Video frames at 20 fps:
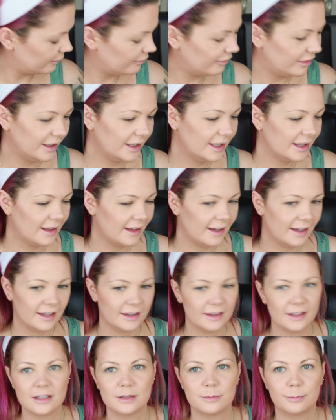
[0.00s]
been really
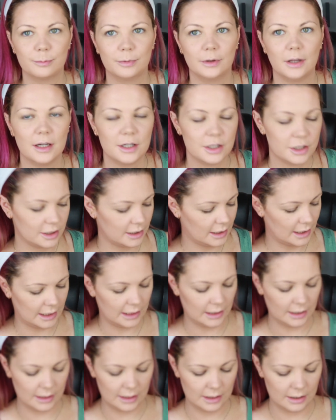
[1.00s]
liking this blush
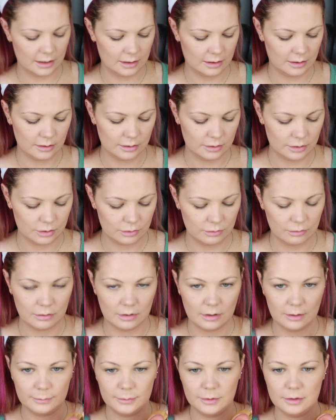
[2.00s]
lately.
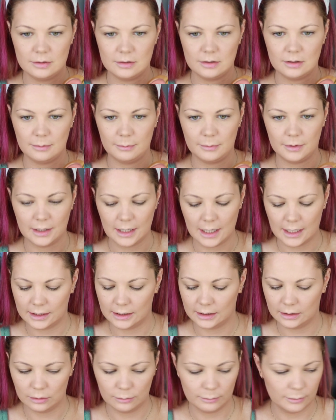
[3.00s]
So I'm using the
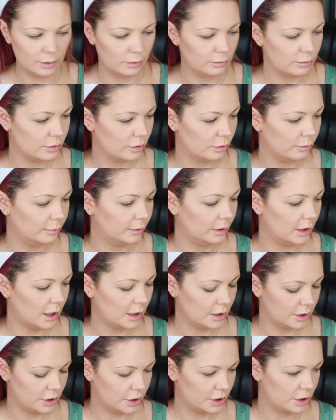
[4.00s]
Milani Luminoso
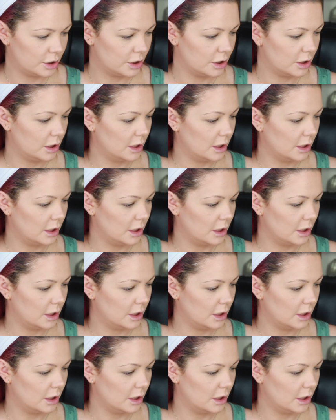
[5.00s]
blush.